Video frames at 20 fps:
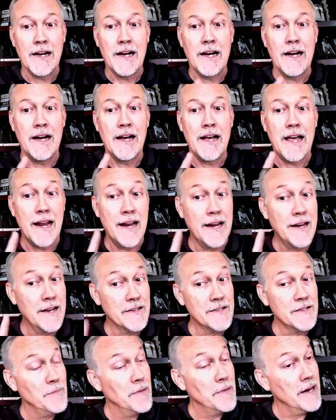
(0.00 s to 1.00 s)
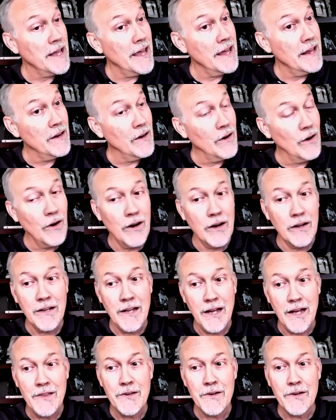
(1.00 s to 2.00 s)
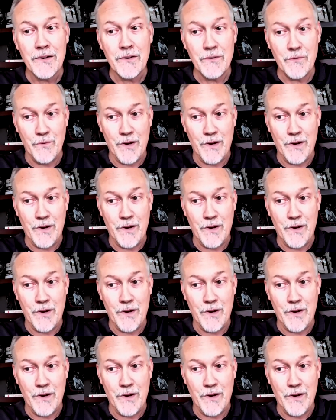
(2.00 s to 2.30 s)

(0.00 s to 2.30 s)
And it doesn't mitigate all other